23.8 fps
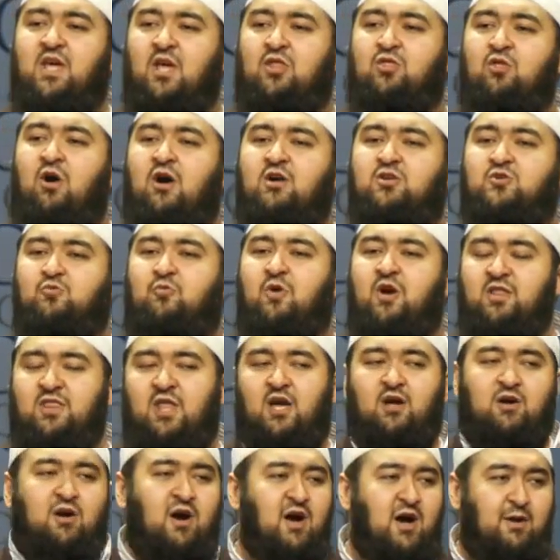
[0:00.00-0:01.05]
cannot wear
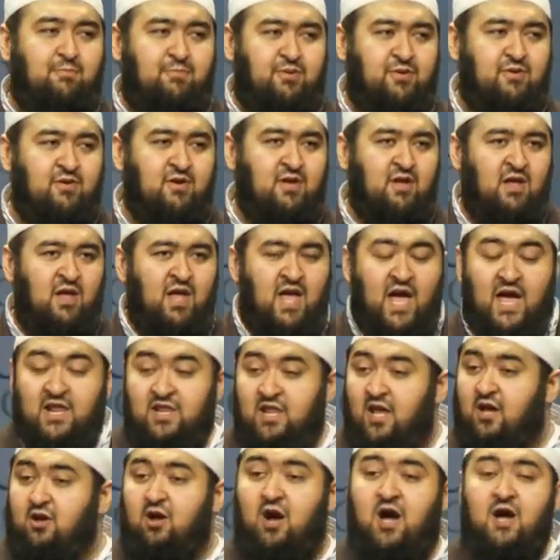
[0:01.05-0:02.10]
niqab. And
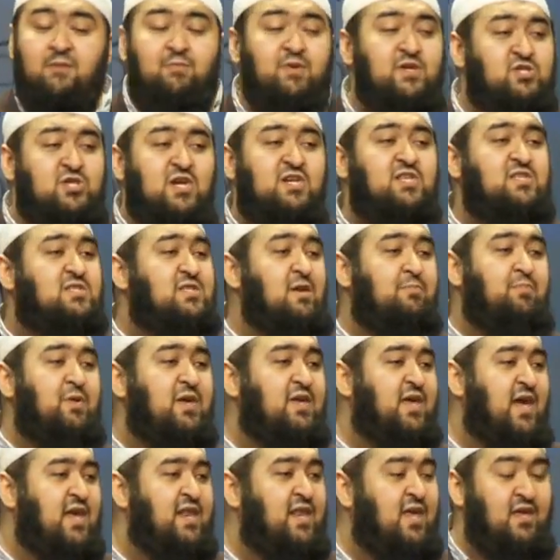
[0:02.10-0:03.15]
niqab is just the
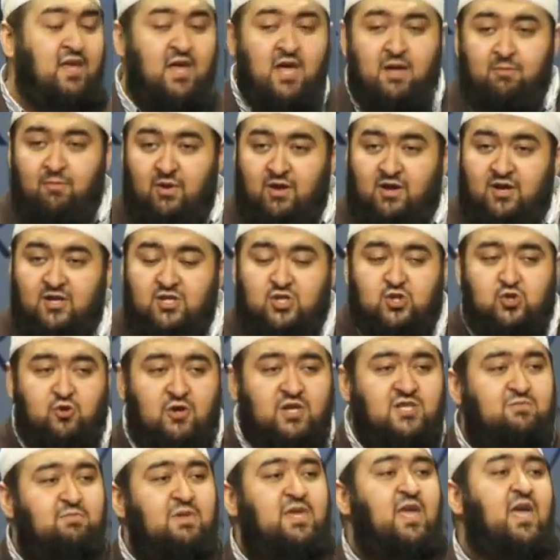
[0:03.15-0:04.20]
beginning, because
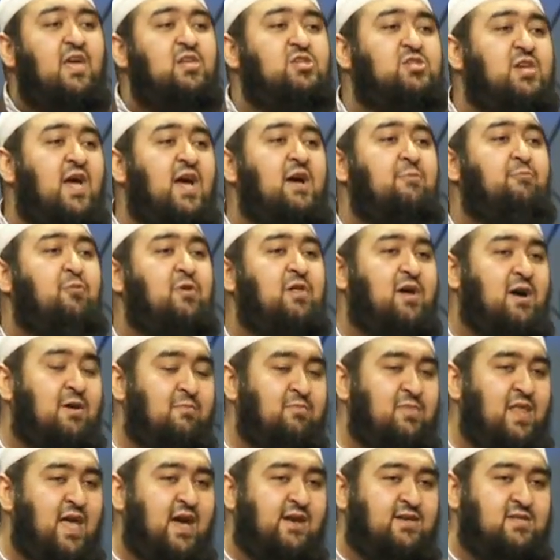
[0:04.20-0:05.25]
trust me, hijab will
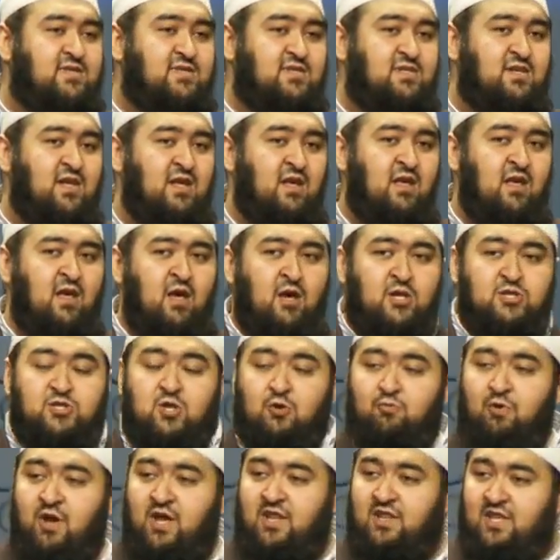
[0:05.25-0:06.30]
come next. So
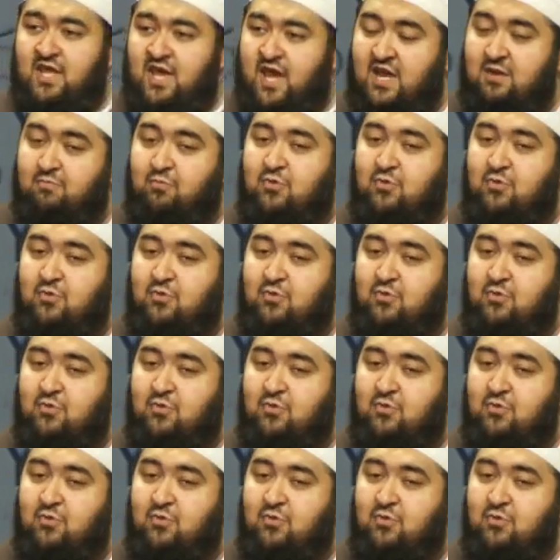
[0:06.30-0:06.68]
we need